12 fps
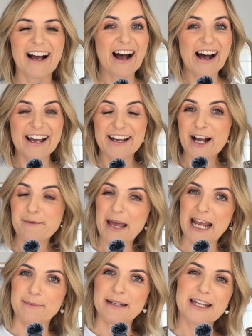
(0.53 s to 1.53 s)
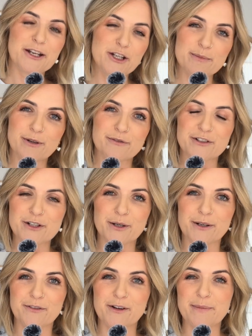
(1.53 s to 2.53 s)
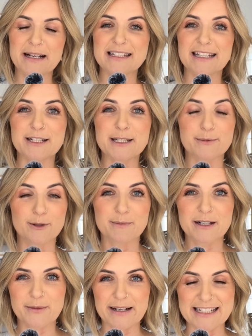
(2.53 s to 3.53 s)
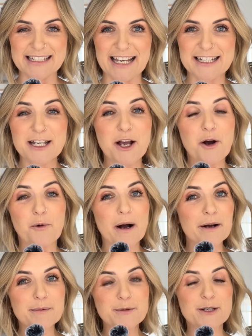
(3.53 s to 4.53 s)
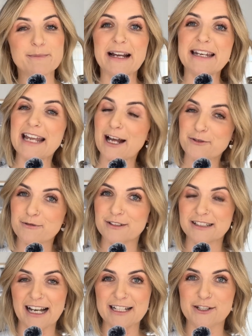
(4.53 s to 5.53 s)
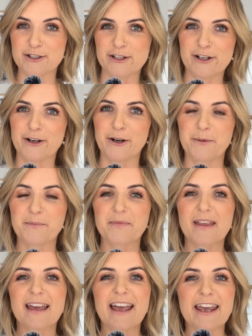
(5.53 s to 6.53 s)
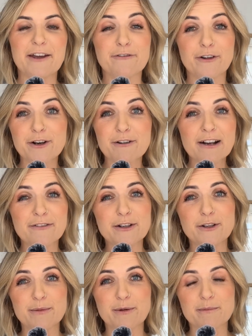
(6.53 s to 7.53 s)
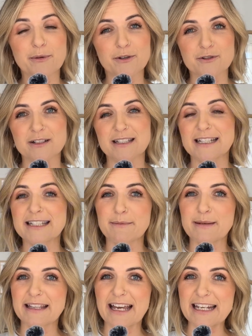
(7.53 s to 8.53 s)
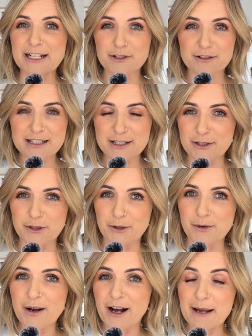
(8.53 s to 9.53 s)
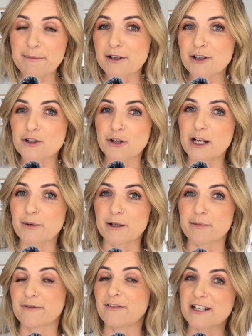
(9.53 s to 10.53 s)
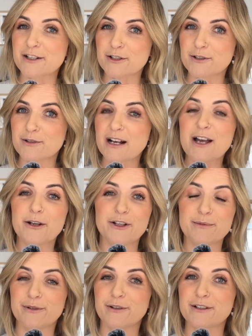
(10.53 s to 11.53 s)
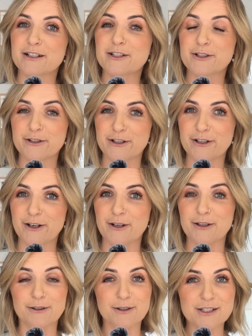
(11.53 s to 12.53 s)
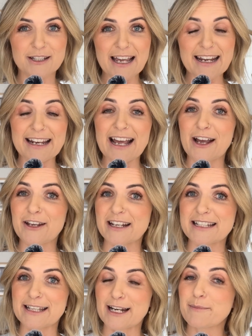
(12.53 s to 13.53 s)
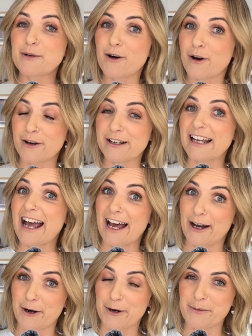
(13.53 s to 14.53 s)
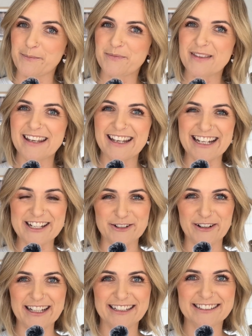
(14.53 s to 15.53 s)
Hi, I'm Amy, newborn photographer based in Toowoomba, Queensland. Welcome to my natural light studio. If photographing newborn portraits is something that interests you, I'm going to show you what a professional newborn studio looks like and how you can set up your own at home. Enjoy.